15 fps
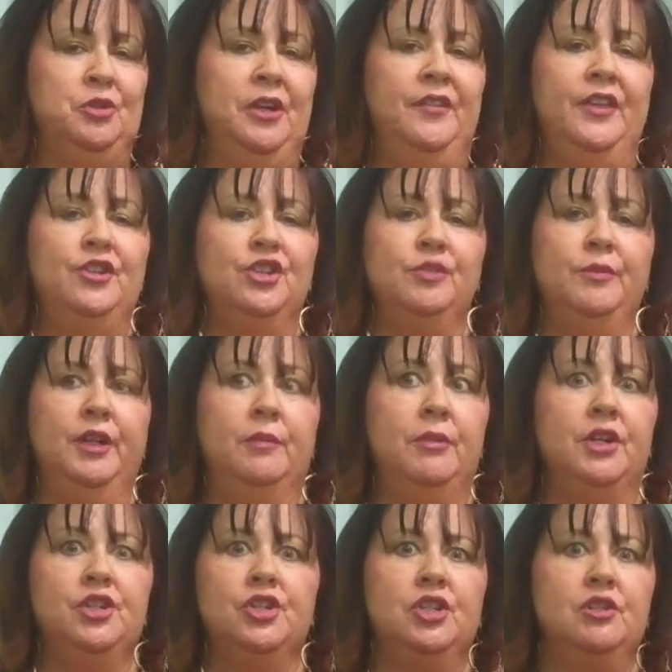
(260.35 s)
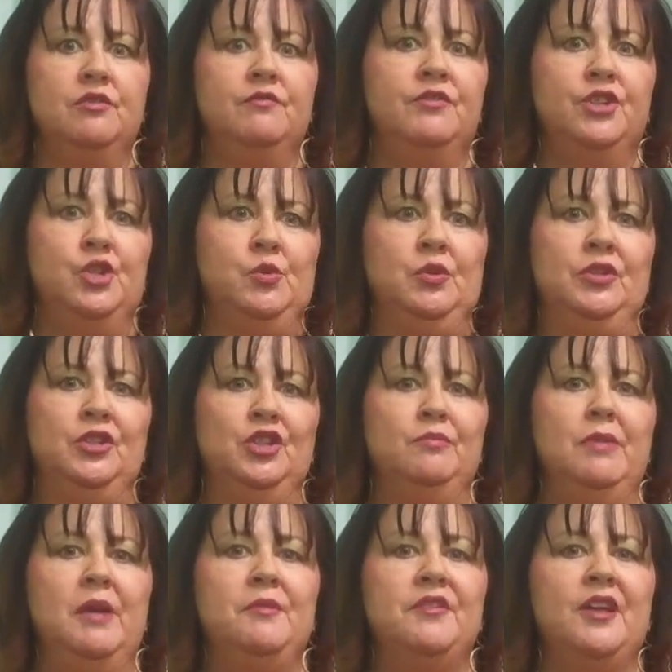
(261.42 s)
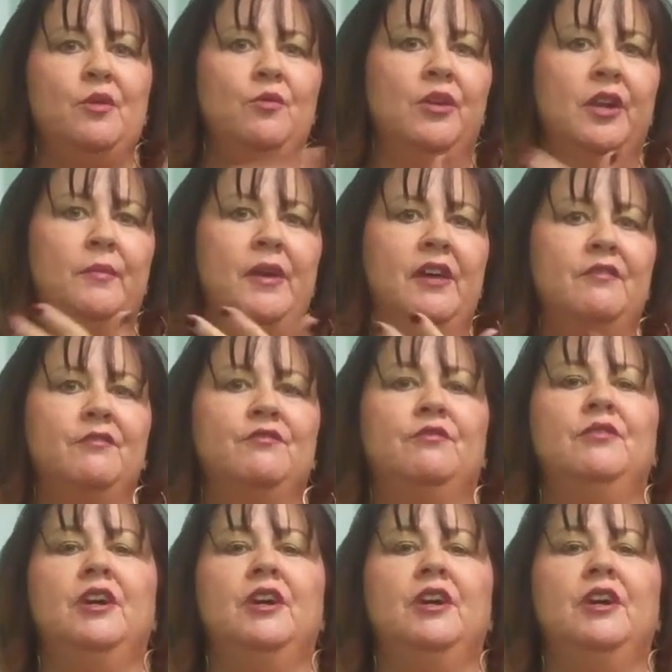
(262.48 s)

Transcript: And they just made a bunch of new visuals, so maybe that one about